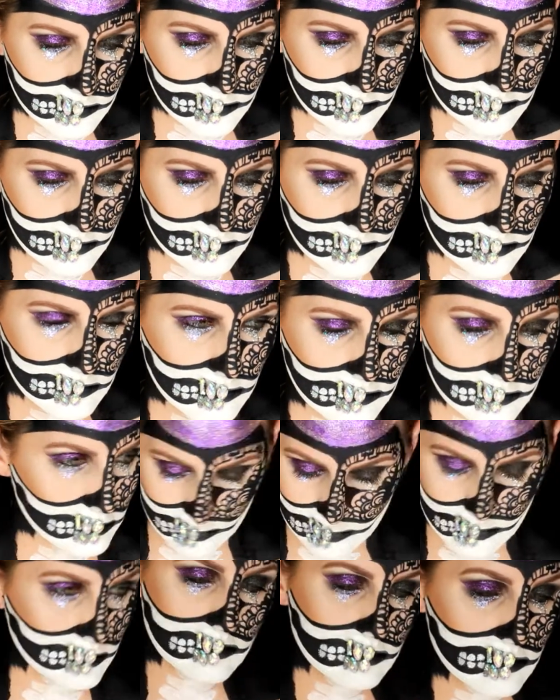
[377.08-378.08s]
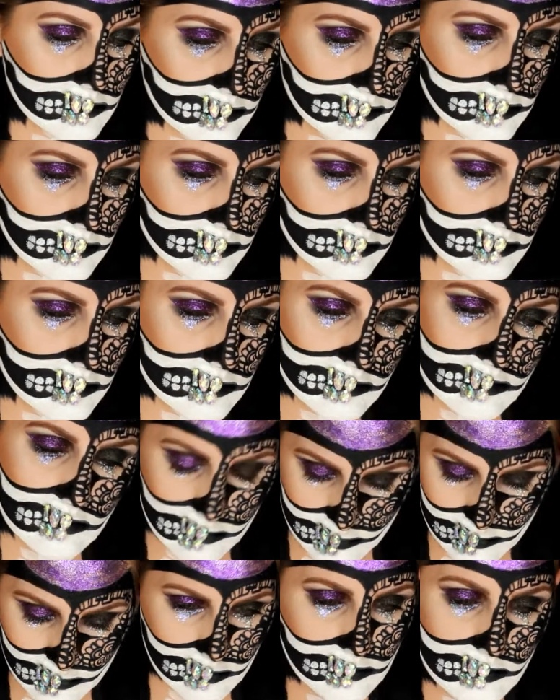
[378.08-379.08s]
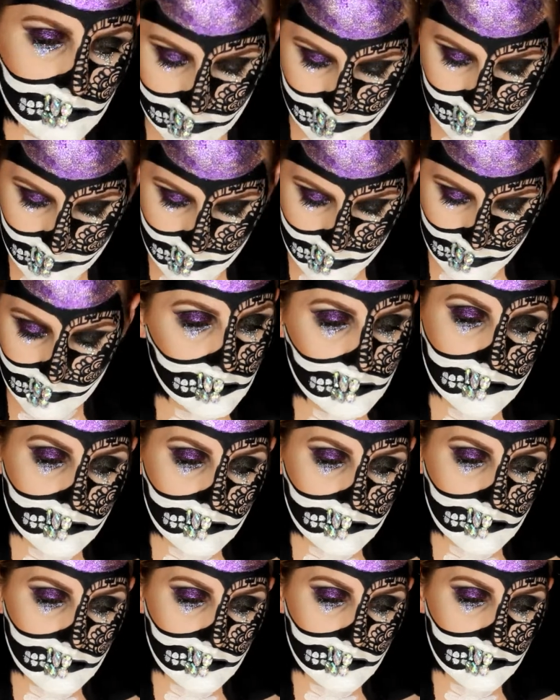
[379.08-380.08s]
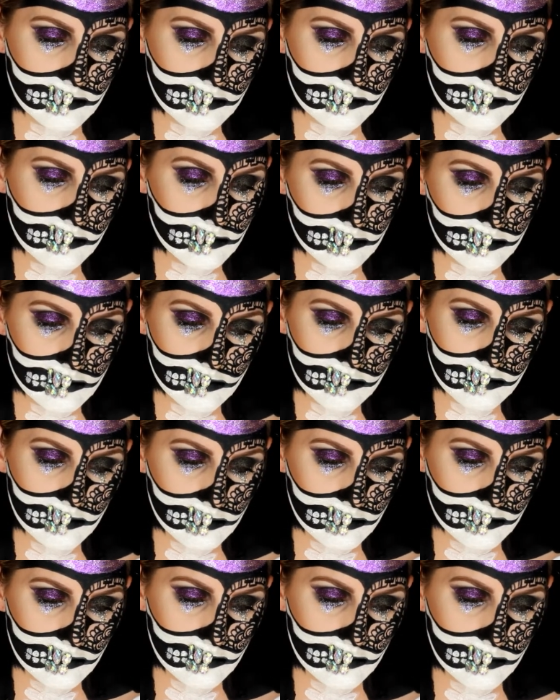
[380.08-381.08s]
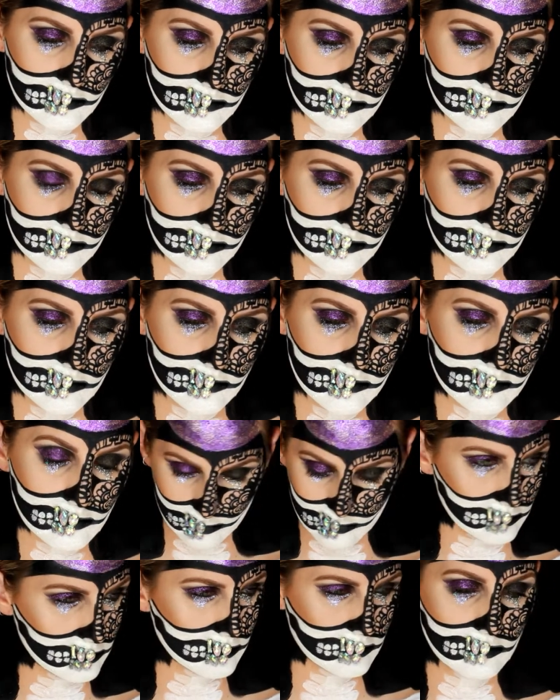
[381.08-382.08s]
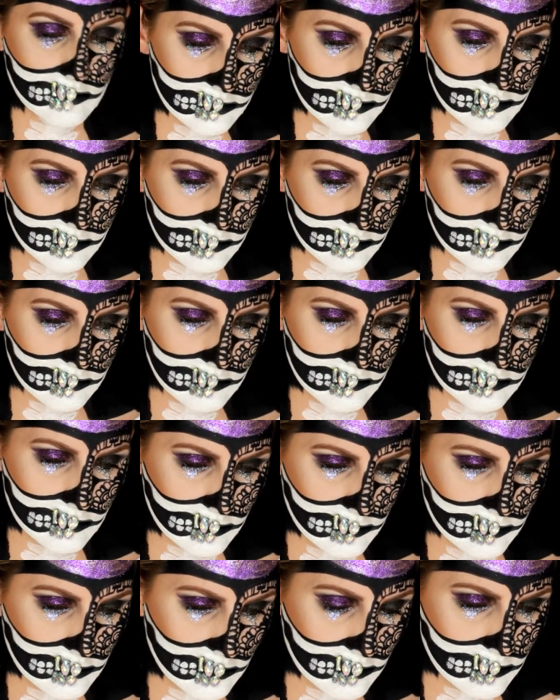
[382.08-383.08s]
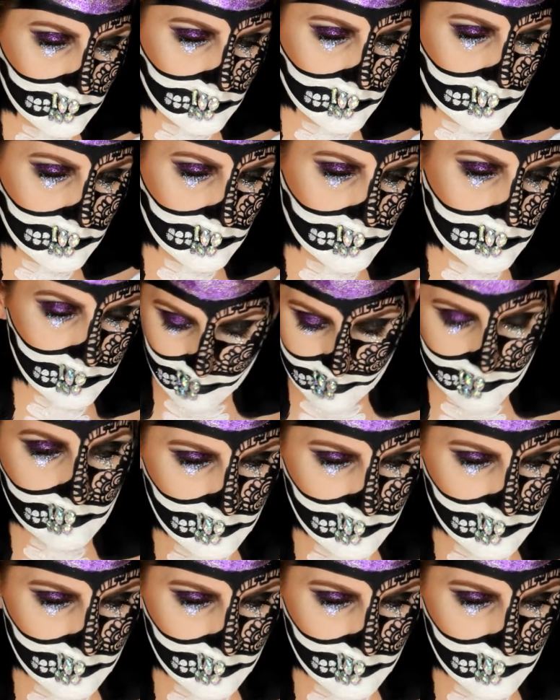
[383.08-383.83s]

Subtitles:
super steady hand going around the outside of the white and filling everything in. It's the small details for me, so a little